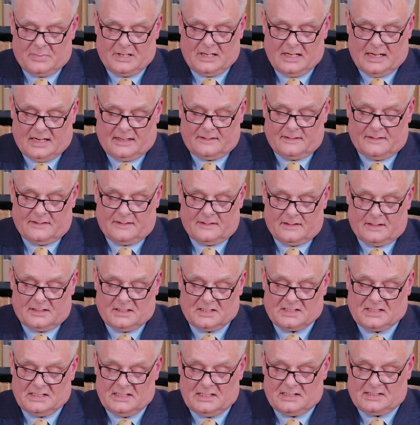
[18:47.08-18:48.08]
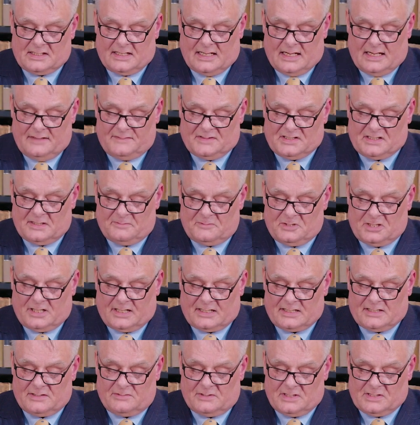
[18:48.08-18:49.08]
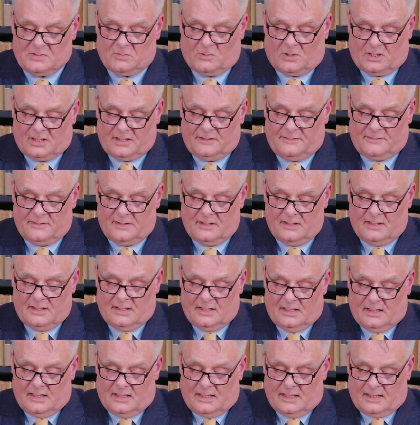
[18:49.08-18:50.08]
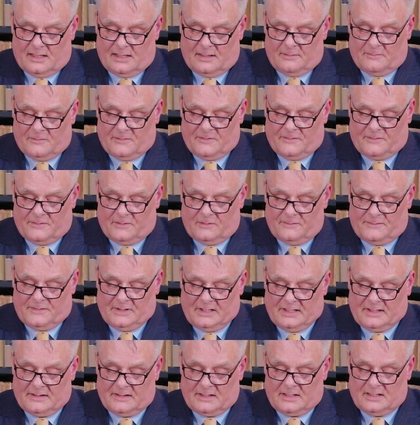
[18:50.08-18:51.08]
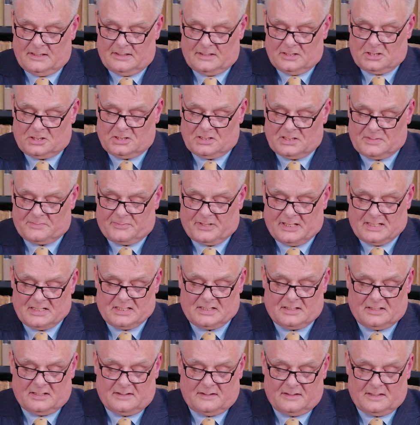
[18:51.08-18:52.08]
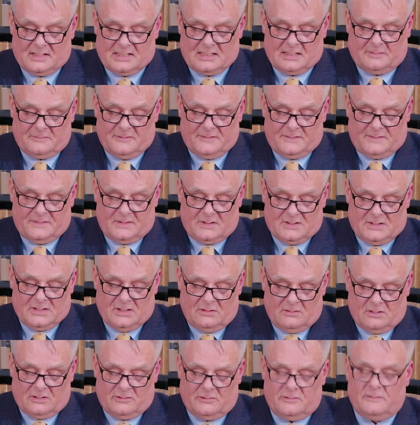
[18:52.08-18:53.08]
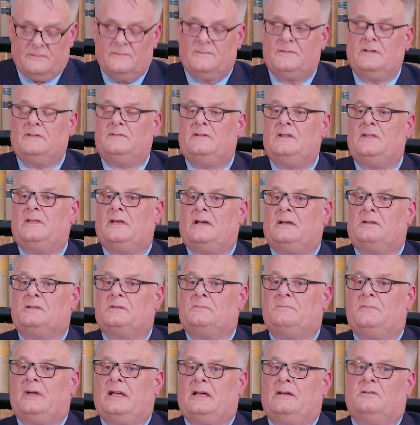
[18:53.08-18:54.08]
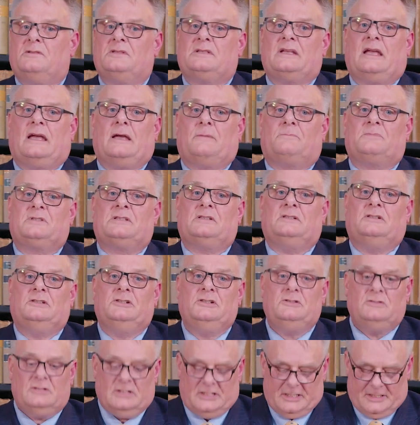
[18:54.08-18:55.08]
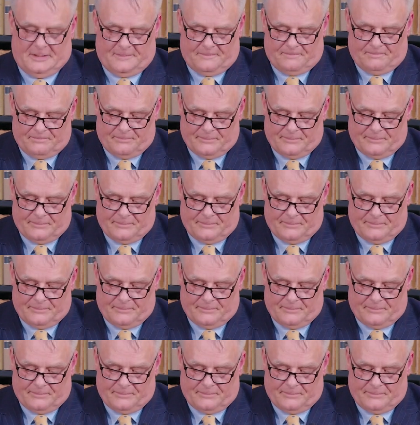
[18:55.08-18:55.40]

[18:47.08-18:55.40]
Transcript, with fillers: being that the deceased gave subject to his wife fulfilling the conditions precedent, the sum of £250,000 absolutely.